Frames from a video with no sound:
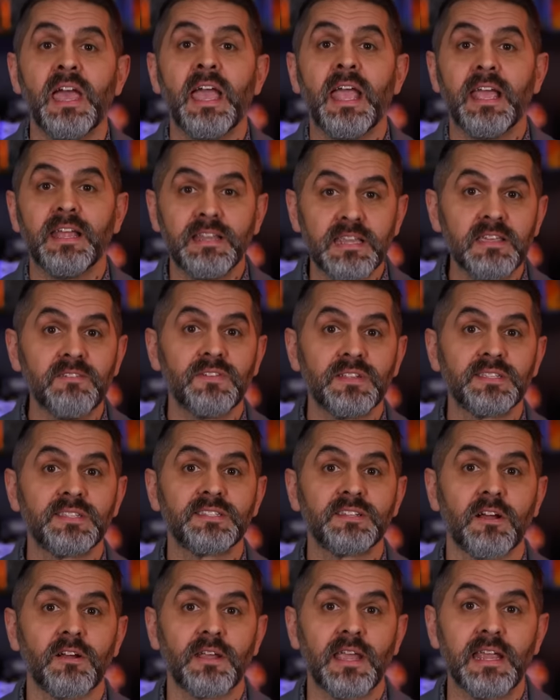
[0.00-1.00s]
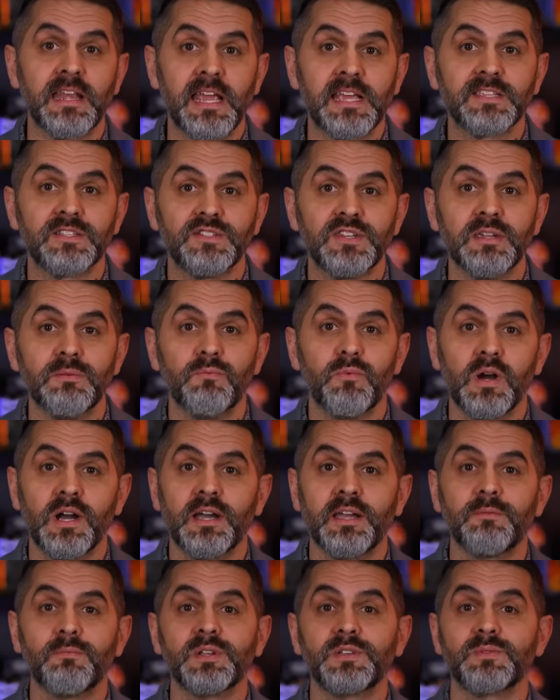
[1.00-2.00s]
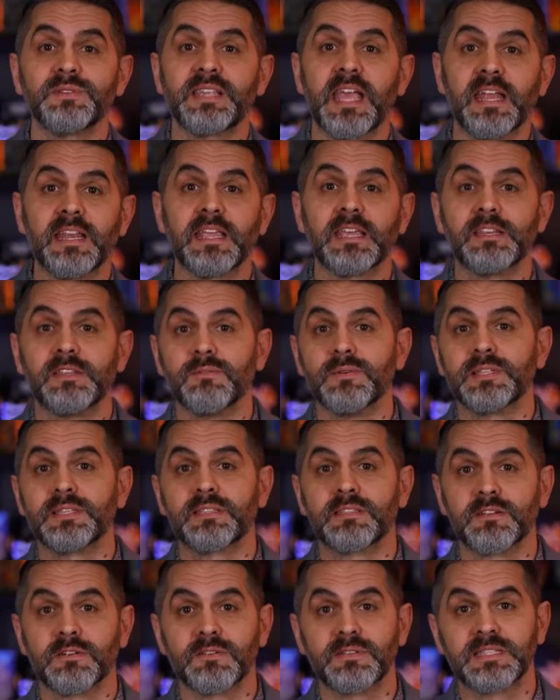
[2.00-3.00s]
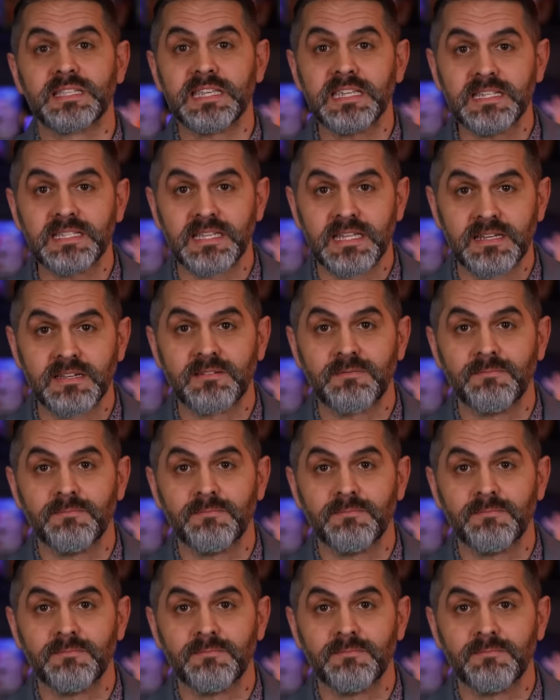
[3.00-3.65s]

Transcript: and even Stargate S G one, which was heading into its third season.